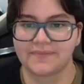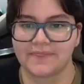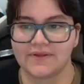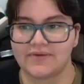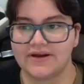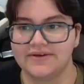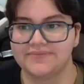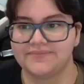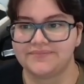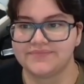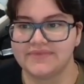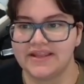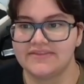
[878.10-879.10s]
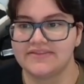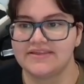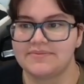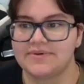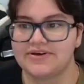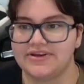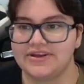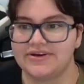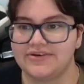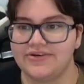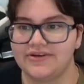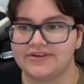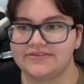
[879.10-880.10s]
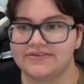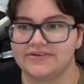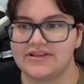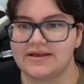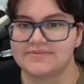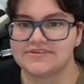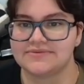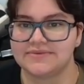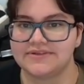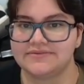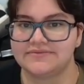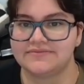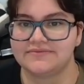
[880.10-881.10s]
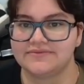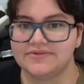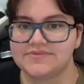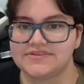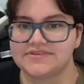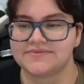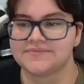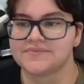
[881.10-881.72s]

Alright, and then they appear here and you can collapse them. Oops.